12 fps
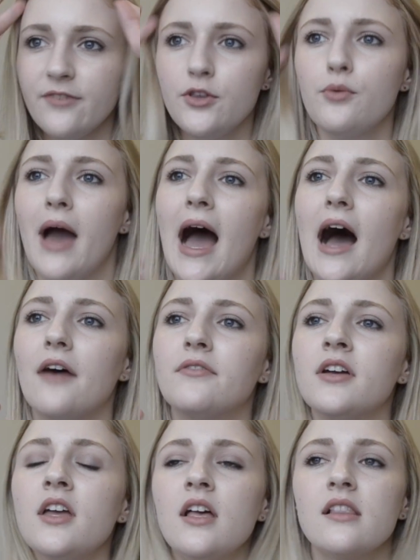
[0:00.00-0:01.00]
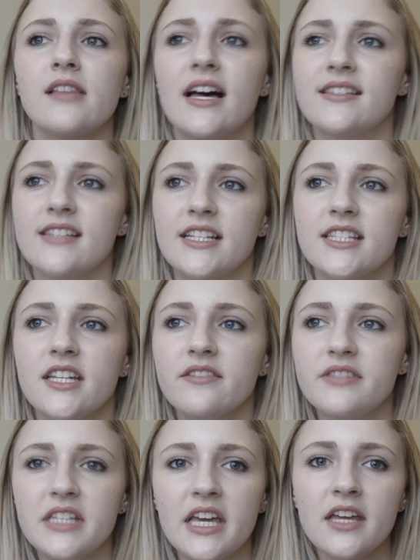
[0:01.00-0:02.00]
If you have less
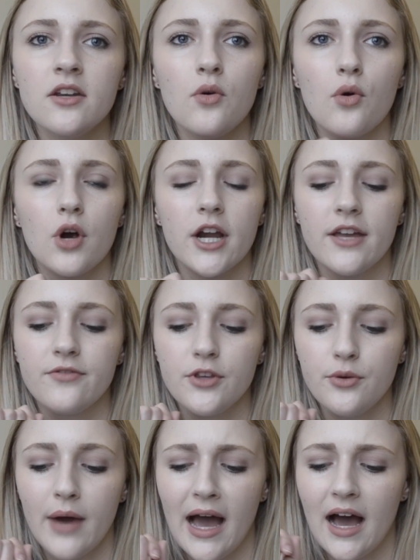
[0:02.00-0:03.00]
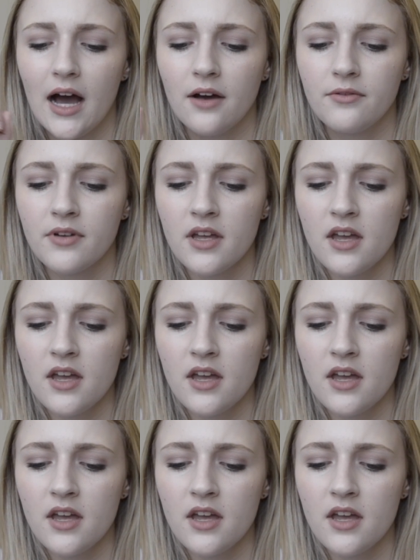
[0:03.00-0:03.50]
sensitive skin, or if you have